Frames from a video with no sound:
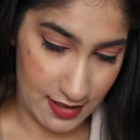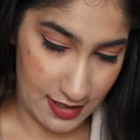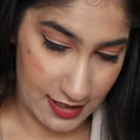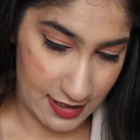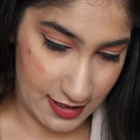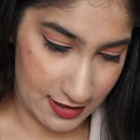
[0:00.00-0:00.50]

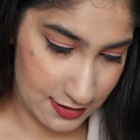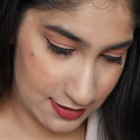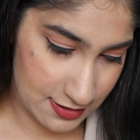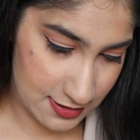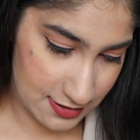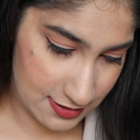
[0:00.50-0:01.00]

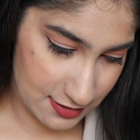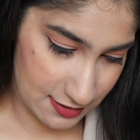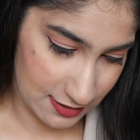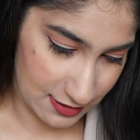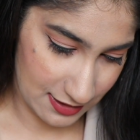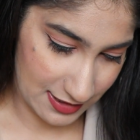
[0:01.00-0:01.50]
And
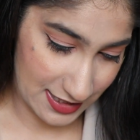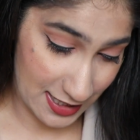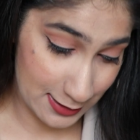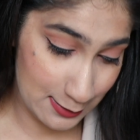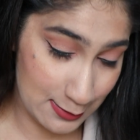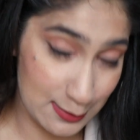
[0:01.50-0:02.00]

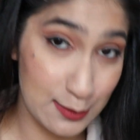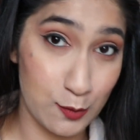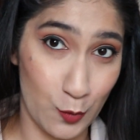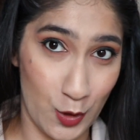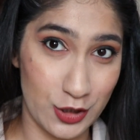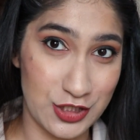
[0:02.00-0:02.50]
let's
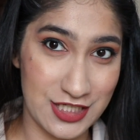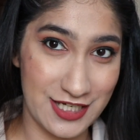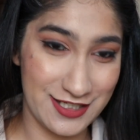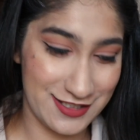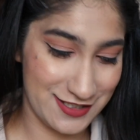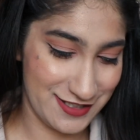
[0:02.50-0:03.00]
swatch
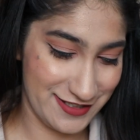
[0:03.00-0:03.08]
it.